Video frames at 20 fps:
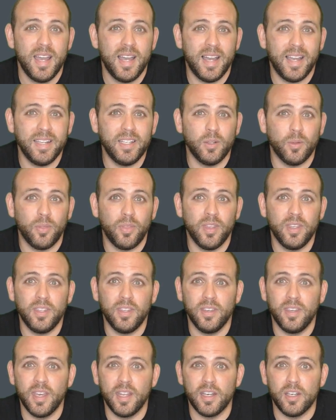I don't think
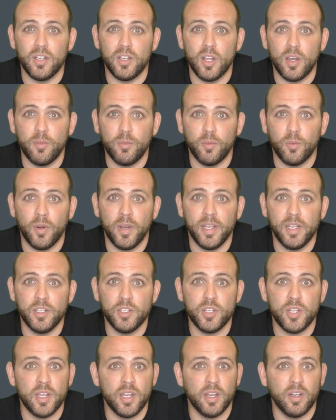you get enough
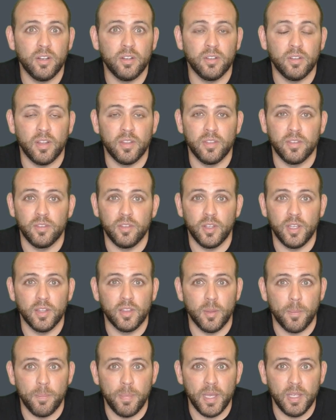range there, and you get
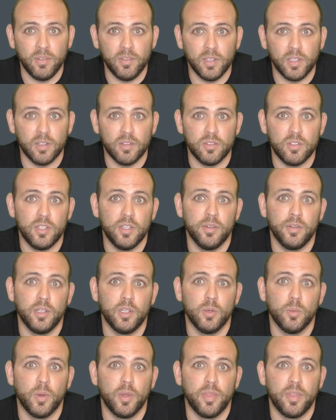the basic
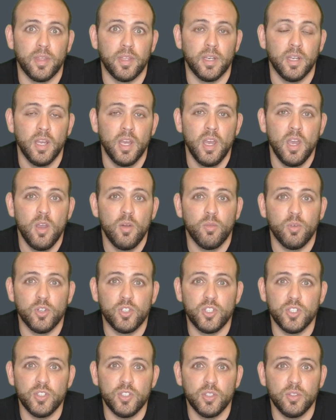interior with it. For
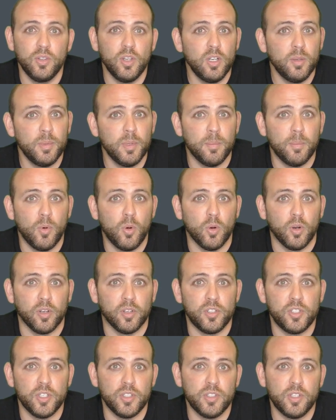just a little bit more,
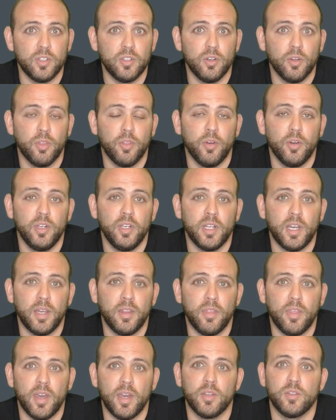just under
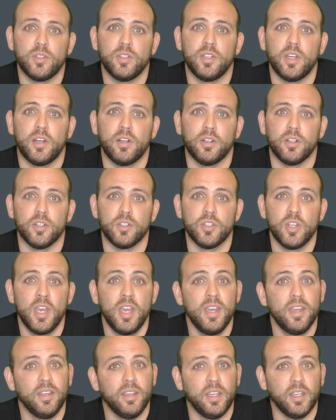$39,000,
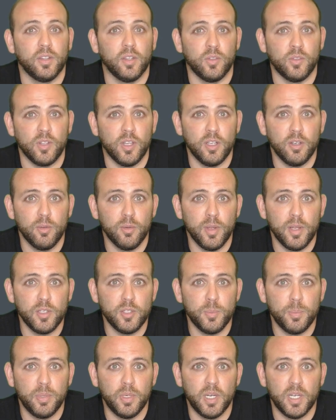you get the standard
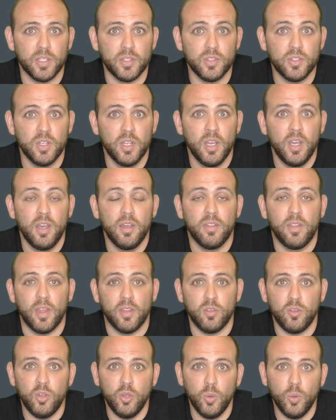range plus,
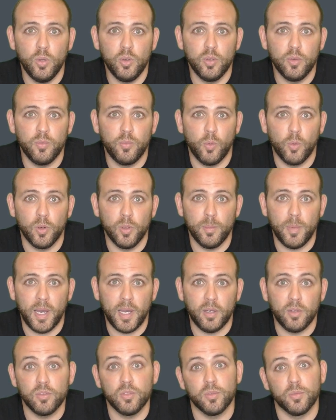that 240
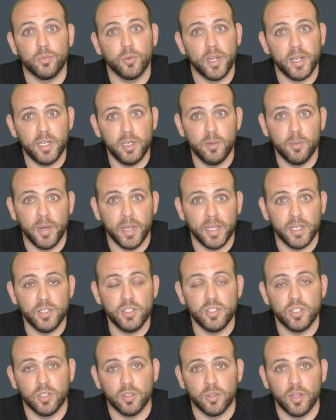miles of rated
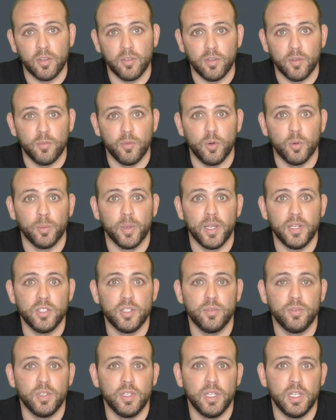range, so that's the full range
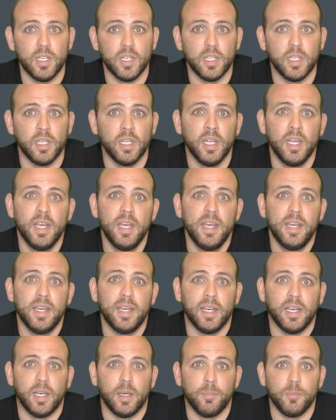if you need it.
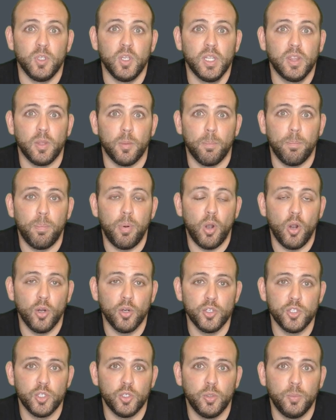You get the
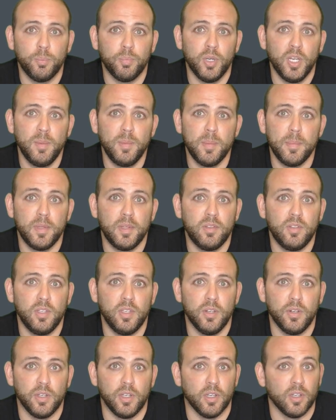partial premium
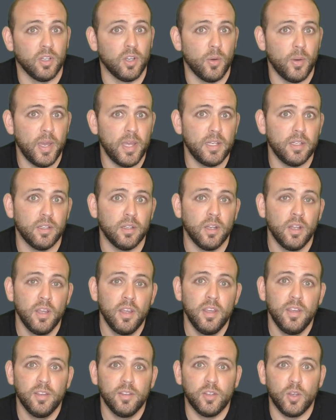interior. Go ahead and
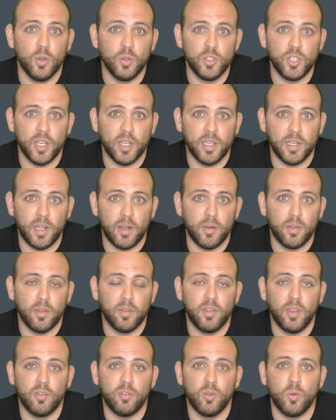go check it out on the
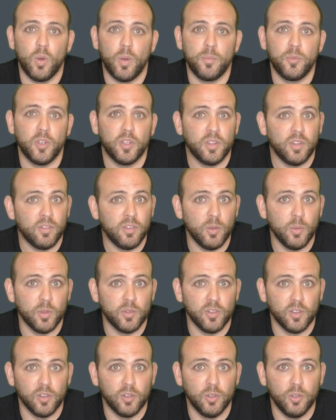Tesla website to see
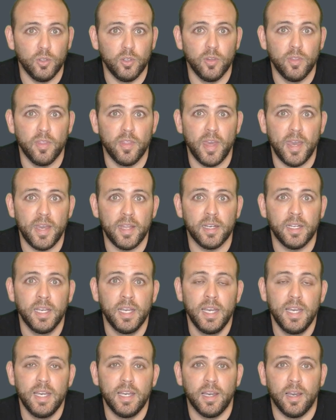what's included in that.
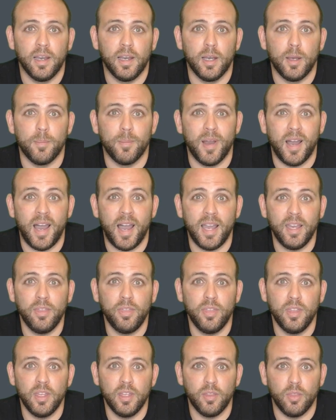I
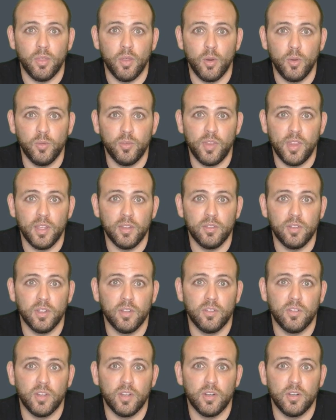think those things
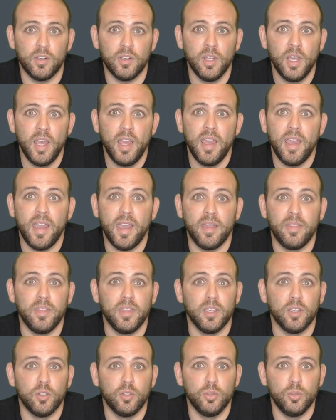considered, and
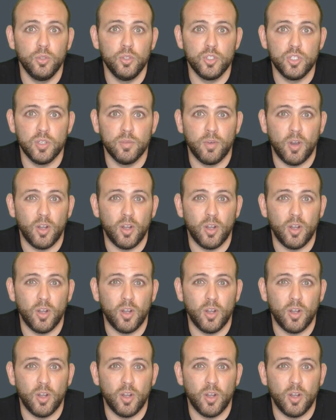the inclusion of